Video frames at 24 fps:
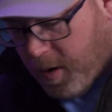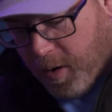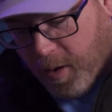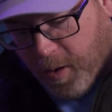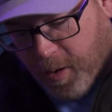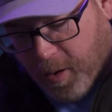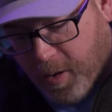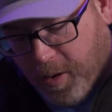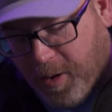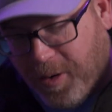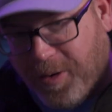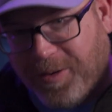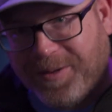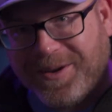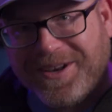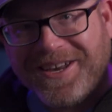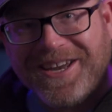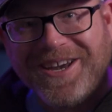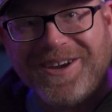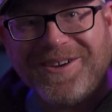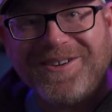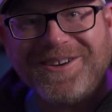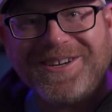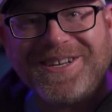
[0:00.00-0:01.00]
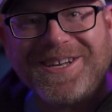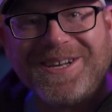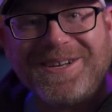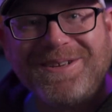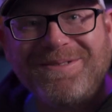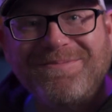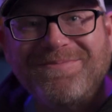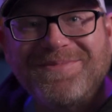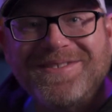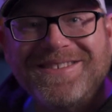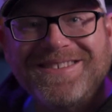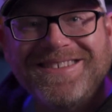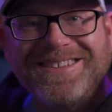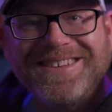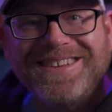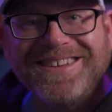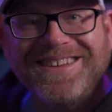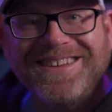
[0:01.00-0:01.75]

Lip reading: Oh, and here it comes.